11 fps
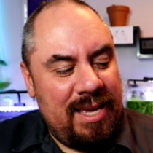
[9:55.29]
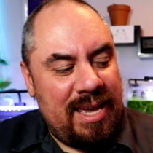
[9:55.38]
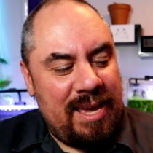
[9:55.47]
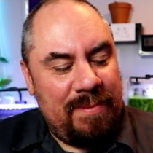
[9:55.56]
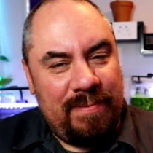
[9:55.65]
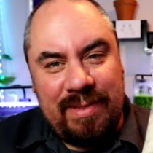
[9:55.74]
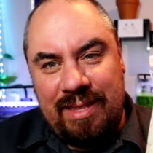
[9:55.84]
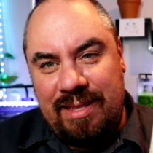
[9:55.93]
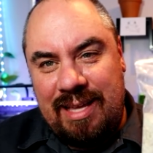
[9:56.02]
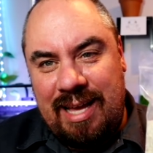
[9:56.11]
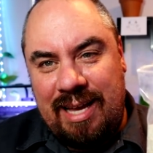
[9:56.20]
and um,
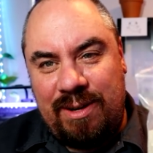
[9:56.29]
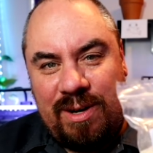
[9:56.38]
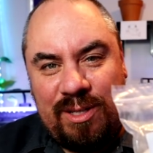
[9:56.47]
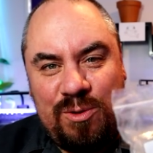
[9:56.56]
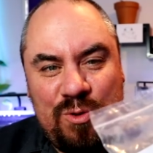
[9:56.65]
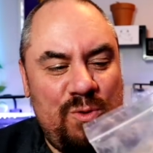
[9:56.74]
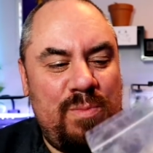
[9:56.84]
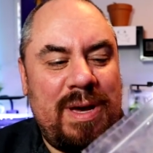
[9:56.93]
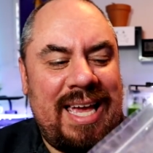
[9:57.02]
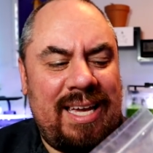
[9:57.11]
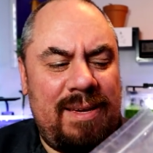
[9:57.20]
I got a two
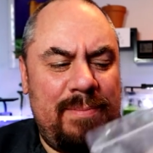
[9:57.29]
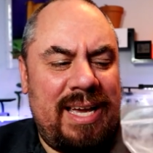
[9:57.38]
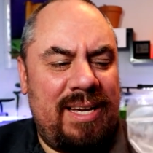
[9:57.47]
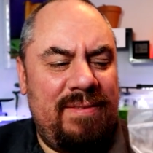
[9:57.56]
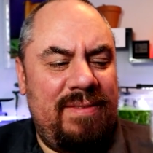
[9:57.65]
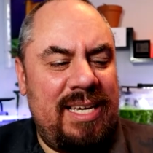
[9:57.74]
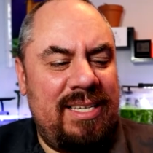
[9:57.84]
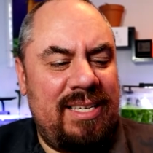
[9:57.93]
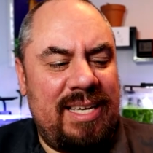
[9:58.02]
pack bag of these,